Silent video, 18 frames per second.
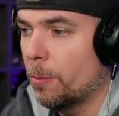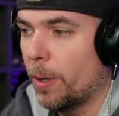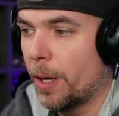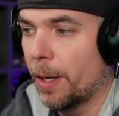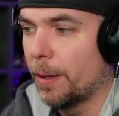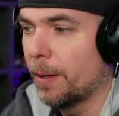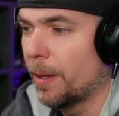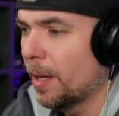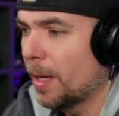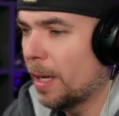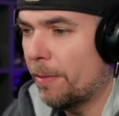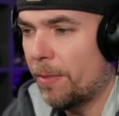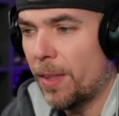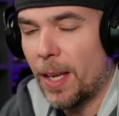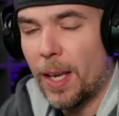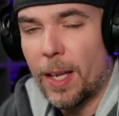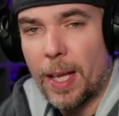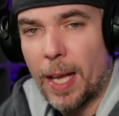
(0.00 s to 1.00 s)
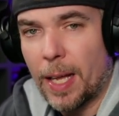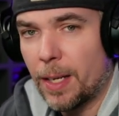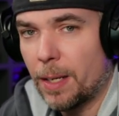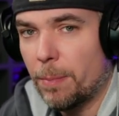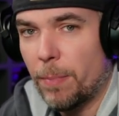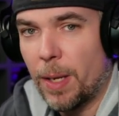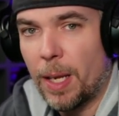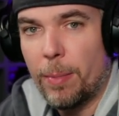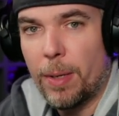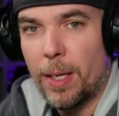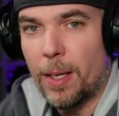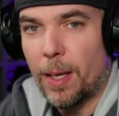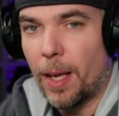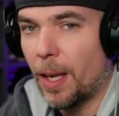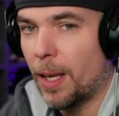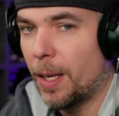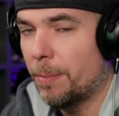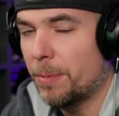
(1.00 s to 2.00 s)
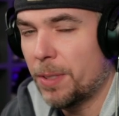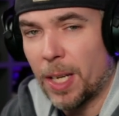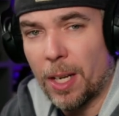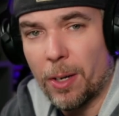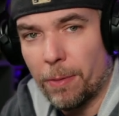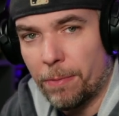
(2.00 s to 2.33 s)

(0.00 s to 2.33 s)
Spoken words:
where if they had added maybe a 10